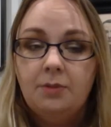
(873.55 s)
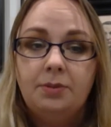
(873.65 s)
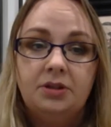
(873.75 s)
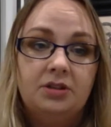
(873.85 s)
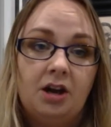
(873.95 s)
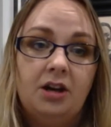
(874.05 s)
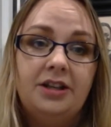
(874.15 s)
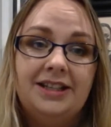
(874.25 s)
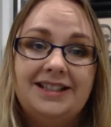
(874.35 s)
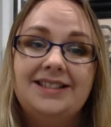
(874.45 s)
But now
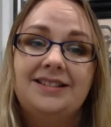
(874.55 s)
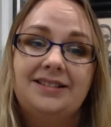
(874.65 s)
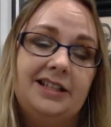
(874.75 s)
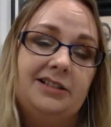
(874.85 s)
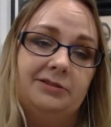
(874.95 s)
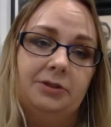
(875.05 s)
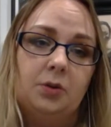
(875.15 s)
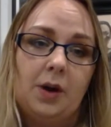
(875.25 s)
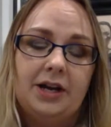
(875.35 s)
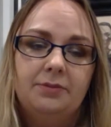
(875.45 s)
it is a legal
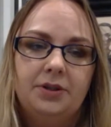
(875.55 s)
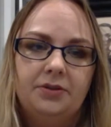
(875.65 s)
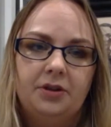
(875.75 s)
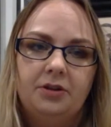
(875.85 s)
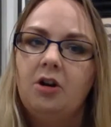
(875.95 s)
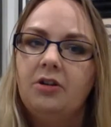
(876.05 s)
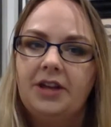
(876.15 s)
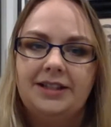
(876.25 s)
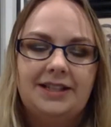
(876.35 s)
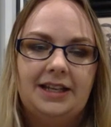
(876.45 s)
requirement that all
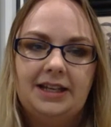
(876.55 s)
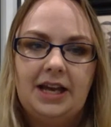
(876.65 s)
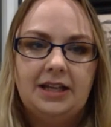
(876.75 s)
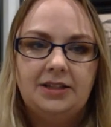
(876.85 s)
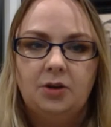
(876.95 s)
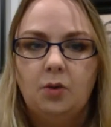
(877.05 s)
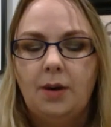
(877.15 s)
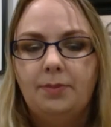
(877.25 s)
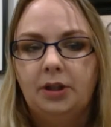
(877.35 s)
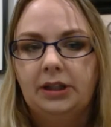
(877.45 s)
that data has to go
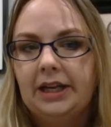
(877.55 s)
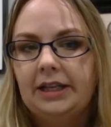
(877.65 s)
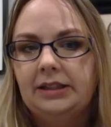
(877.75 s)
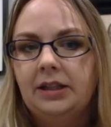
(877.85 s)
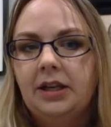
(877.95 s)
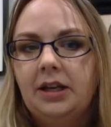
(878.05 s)
up online.